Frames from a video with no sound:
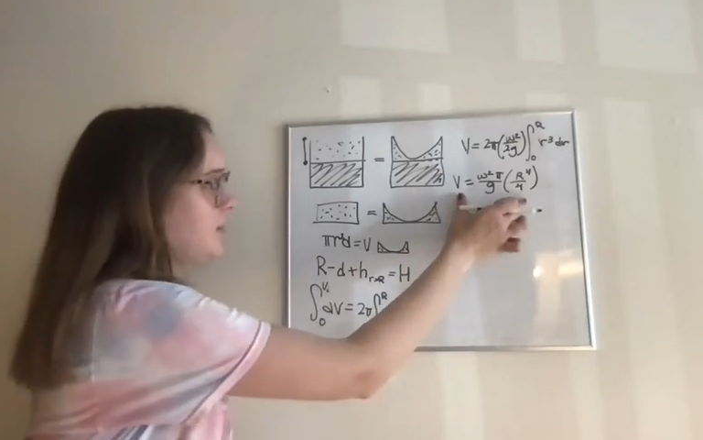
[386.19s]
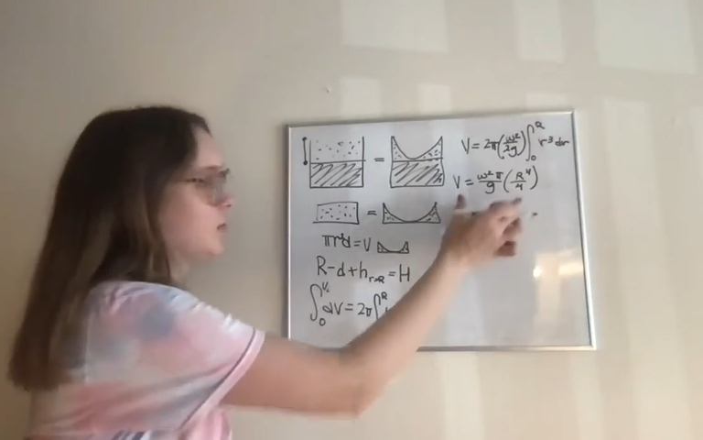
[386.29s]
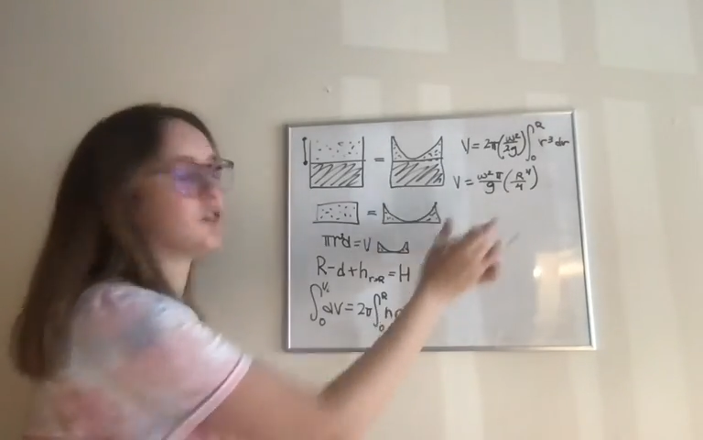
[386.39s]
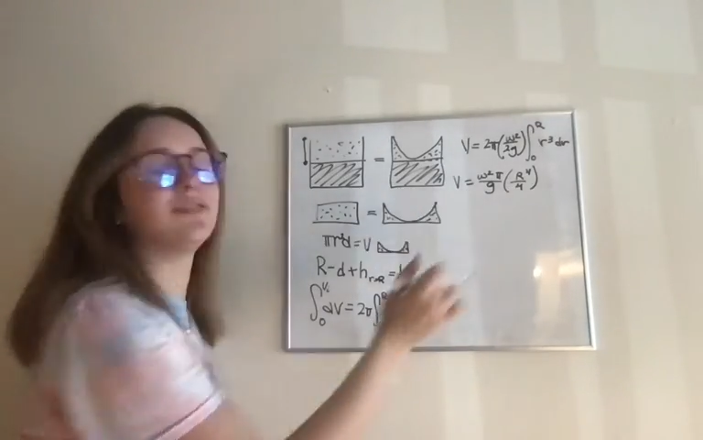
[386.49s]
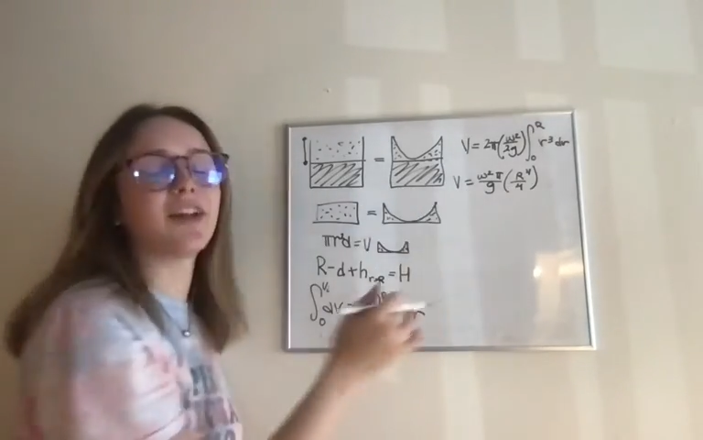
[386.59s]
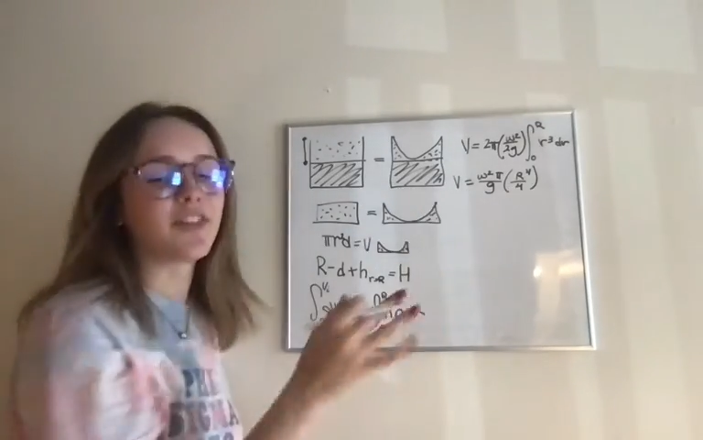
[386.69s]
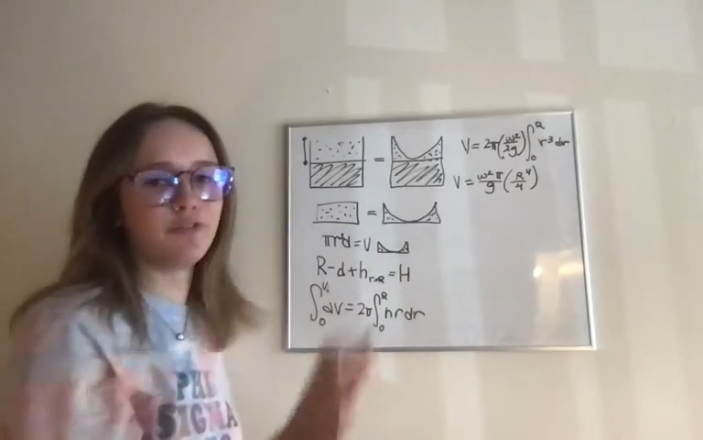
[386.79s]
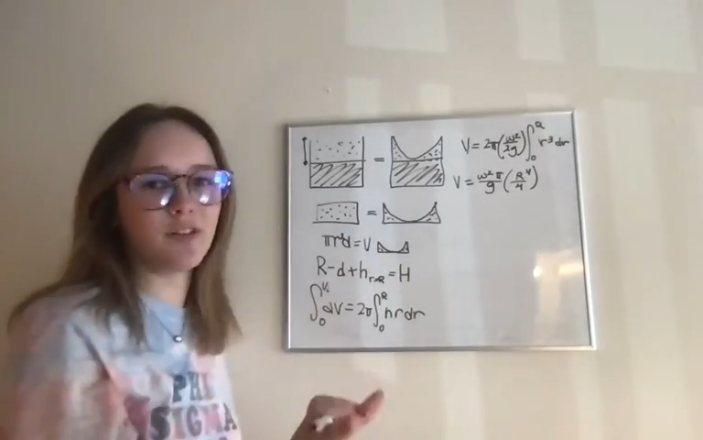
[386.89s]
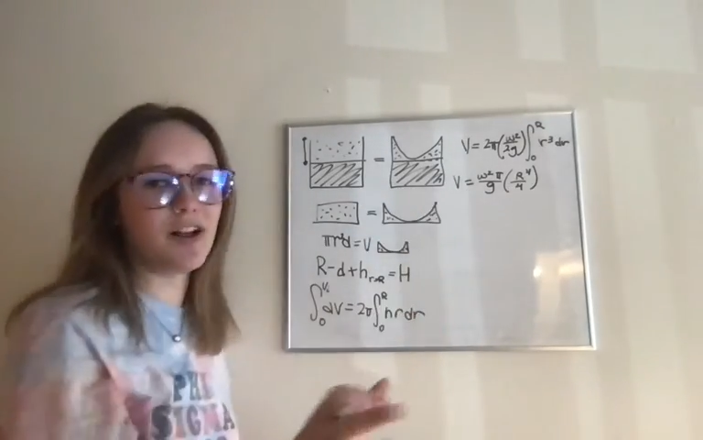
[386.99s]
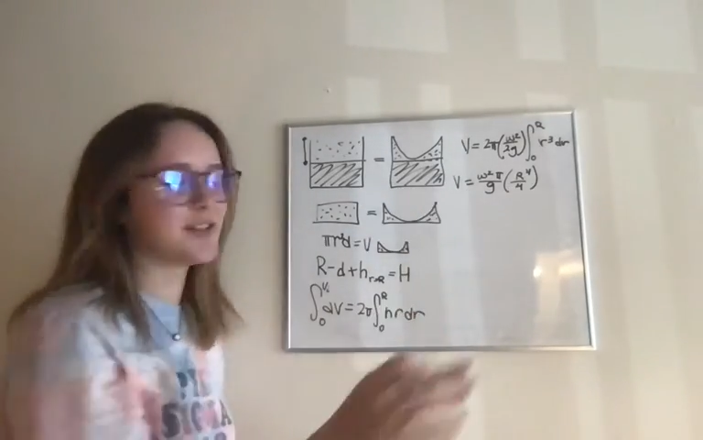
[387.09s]
or not the
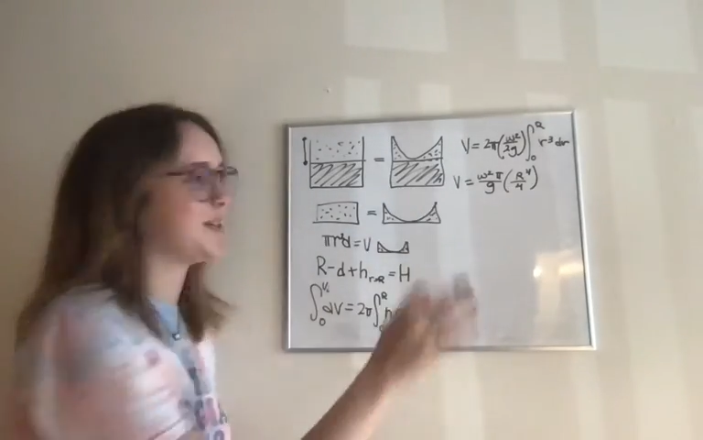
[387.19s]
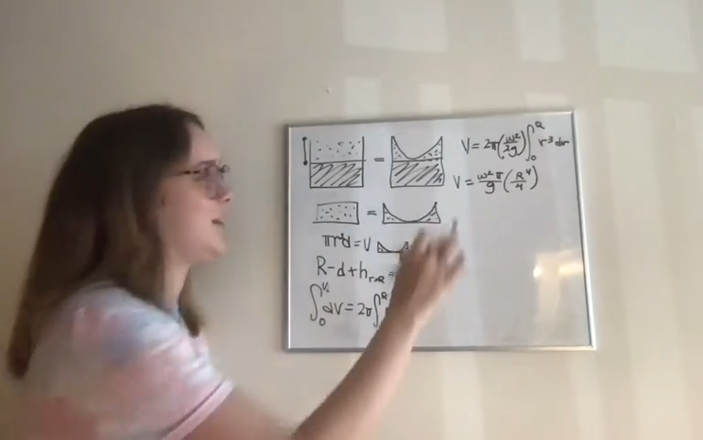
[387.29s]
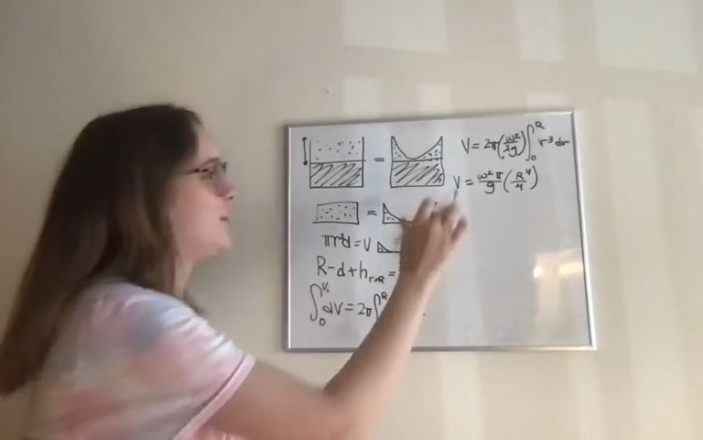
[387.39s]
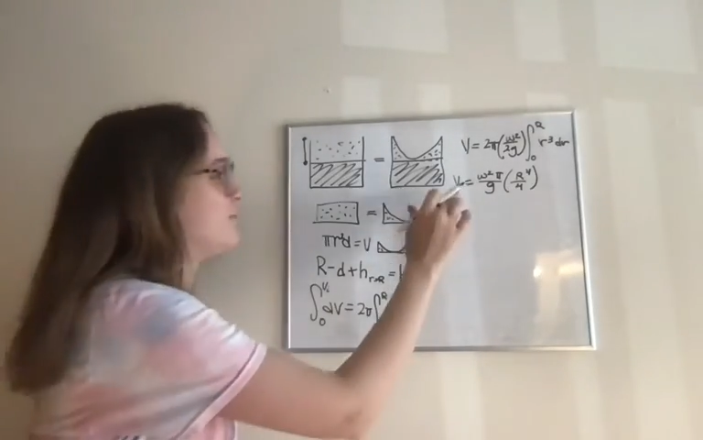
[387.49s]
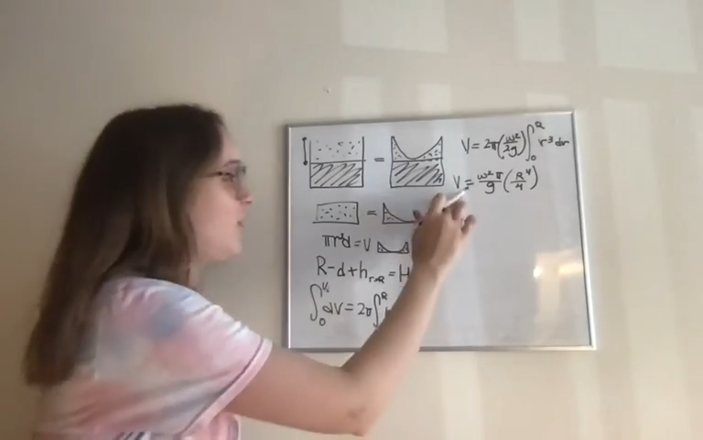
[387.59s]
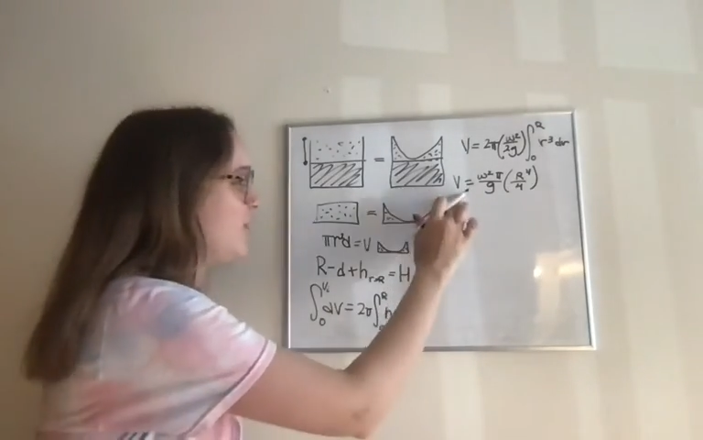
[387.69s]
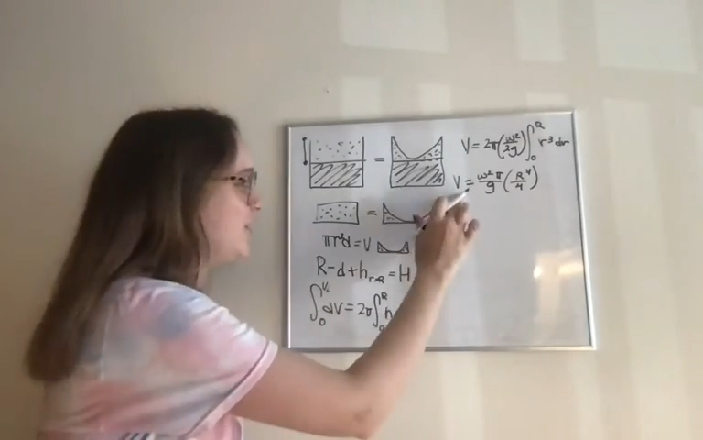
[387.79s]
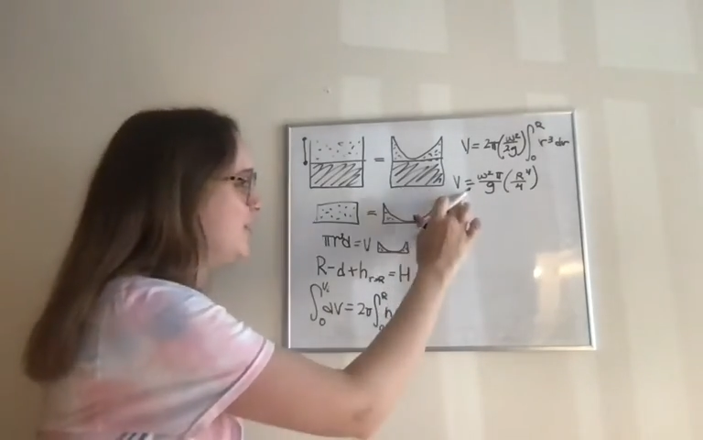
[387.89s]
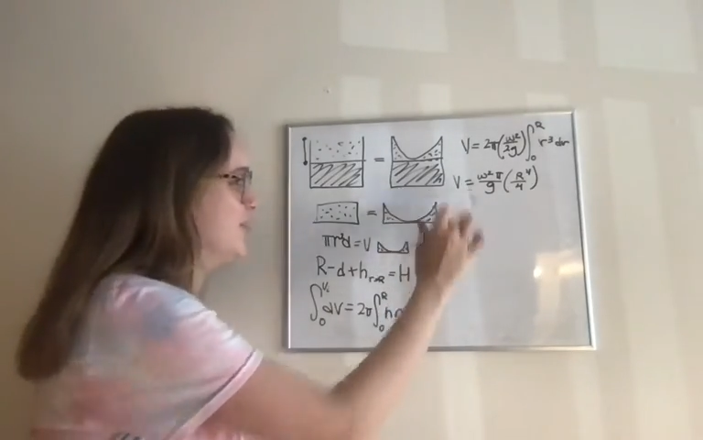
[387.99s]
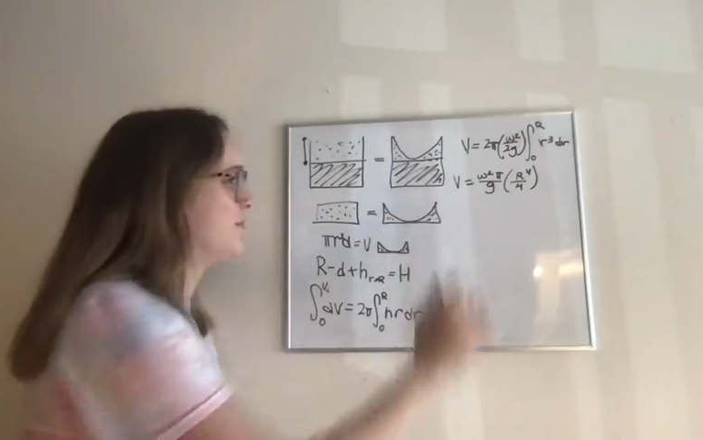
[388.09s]
velocity, the
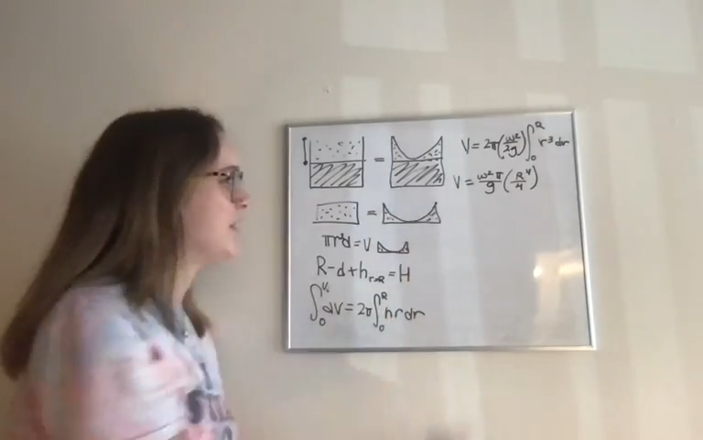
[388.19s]
volume.